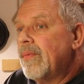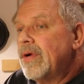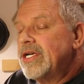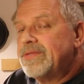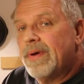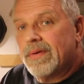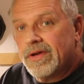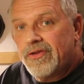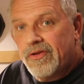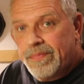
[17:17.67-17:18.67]
We should be able
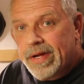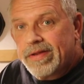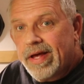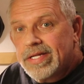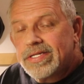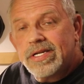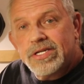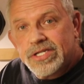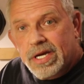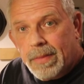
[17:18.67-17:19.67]
to toothpick test it.
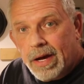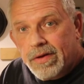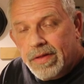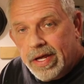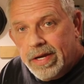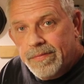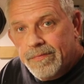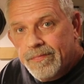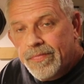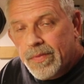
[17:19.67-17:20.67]
It should come out clean,
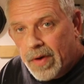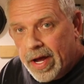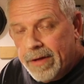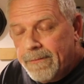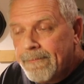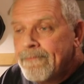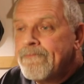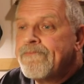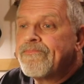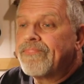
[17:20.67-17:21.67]
right?
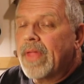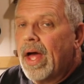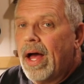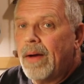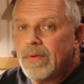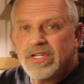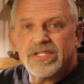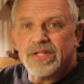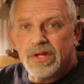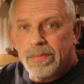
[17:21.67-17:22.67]
With
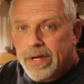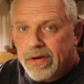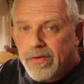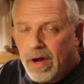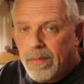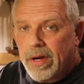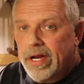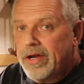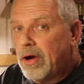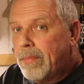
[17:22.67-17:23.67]
just a little bit of crumb on
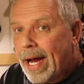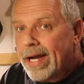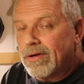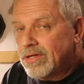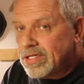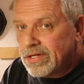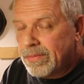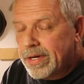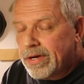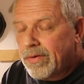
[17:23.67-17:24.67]
it, no batter, just a
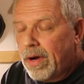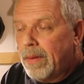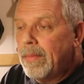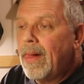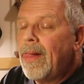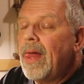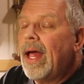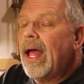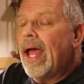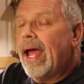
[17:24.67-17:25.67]
little bit of crumb.
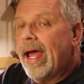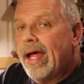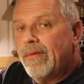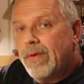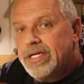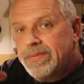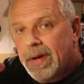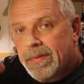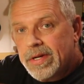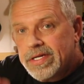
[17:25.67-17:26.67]
And we should be
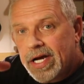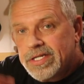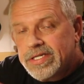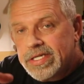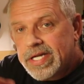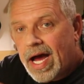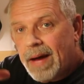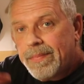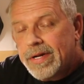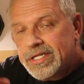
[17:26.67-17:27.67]
able to touch the
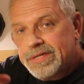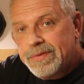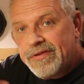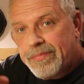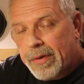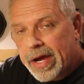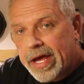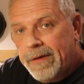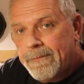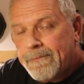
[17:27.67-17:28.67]
top, and it should be springy,